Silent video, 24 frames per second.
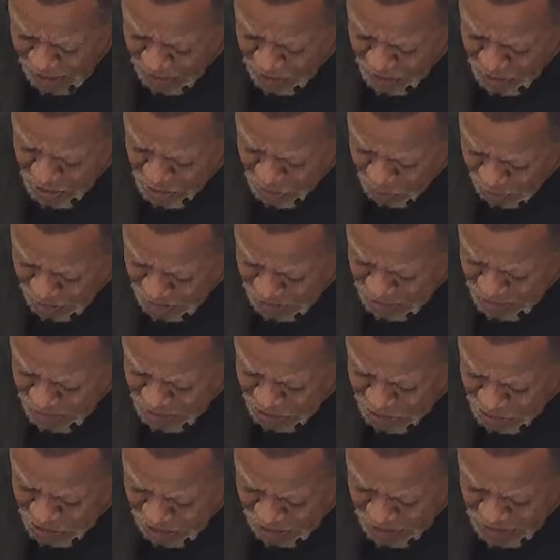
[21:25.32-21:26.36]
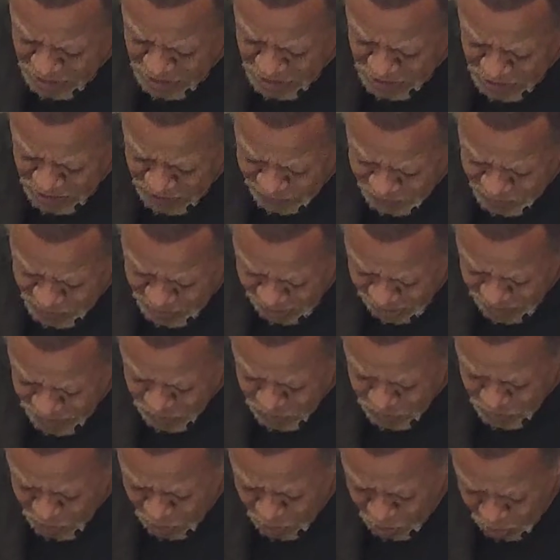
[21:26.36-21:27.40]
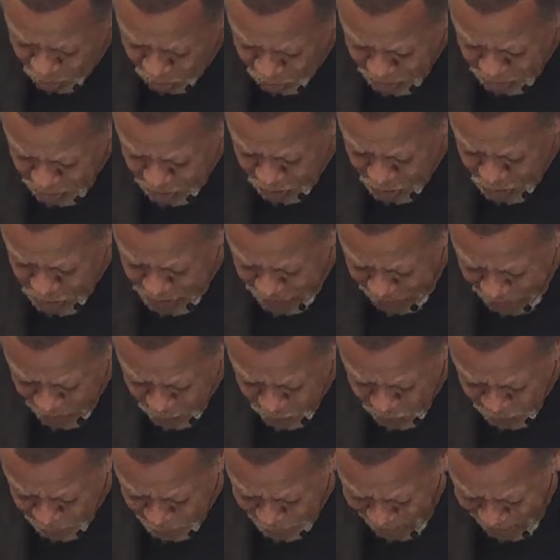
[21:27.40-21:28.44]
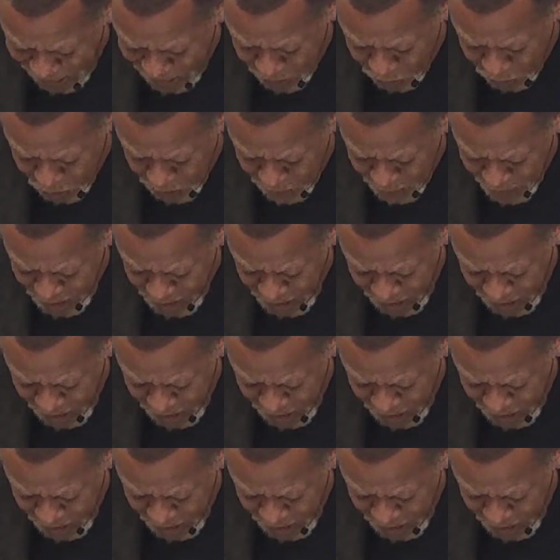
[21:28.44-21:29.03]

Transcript: anointed Jesus of Nazareth with the Holy Ghost and with power.